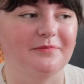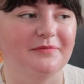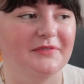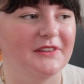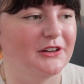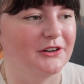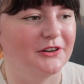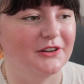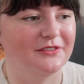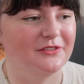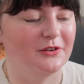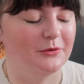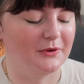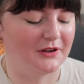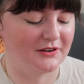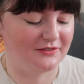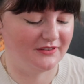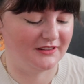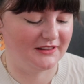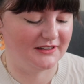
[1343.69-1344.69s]
if it
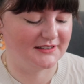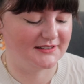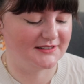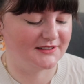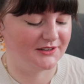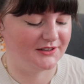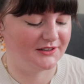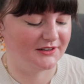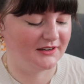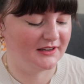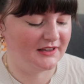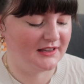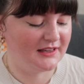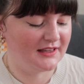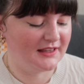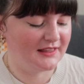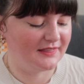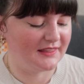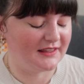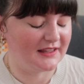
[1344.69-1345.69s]
weren't for this. So
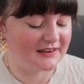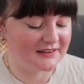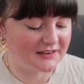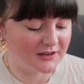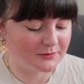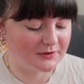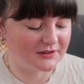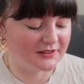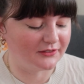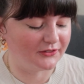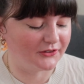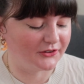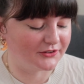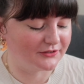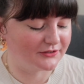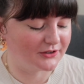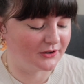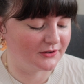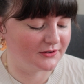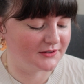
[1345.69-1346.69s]
they end up with a lot
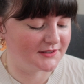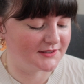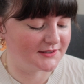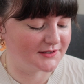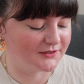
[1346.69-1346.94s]
of cones